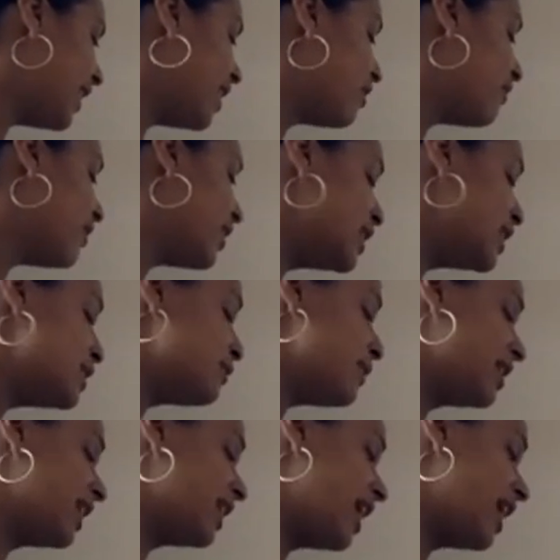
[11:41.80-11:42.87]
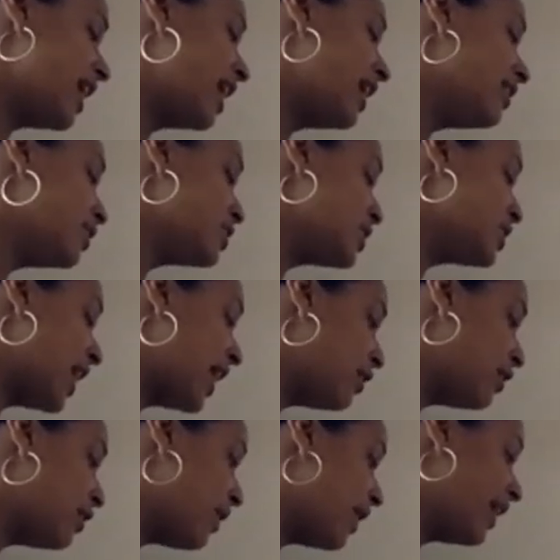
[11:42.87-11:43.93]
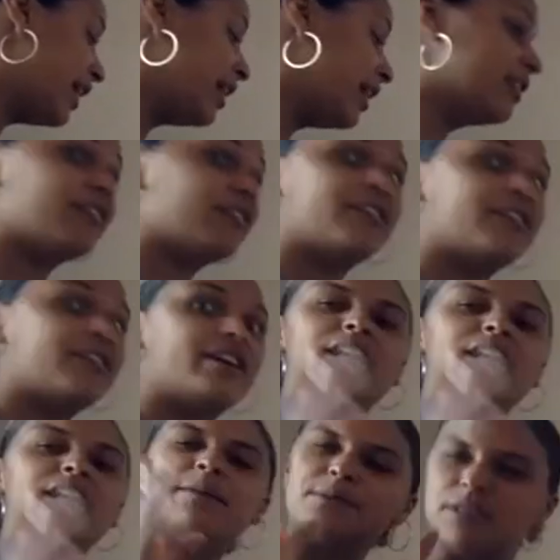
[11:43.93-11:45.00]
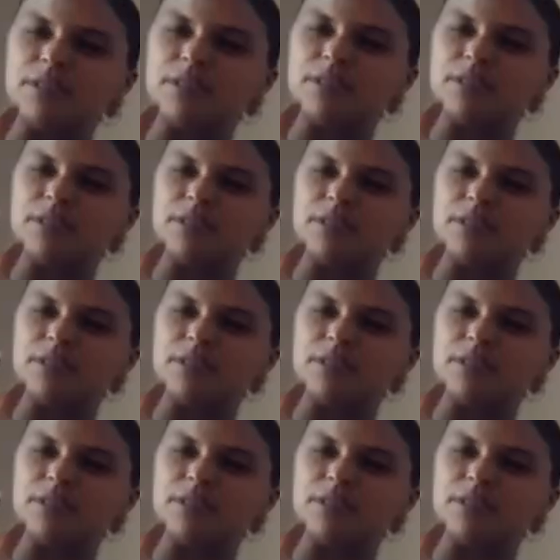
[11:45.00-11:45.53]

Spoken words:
are very sweet and kind, they're shy and quiet, they're very observant and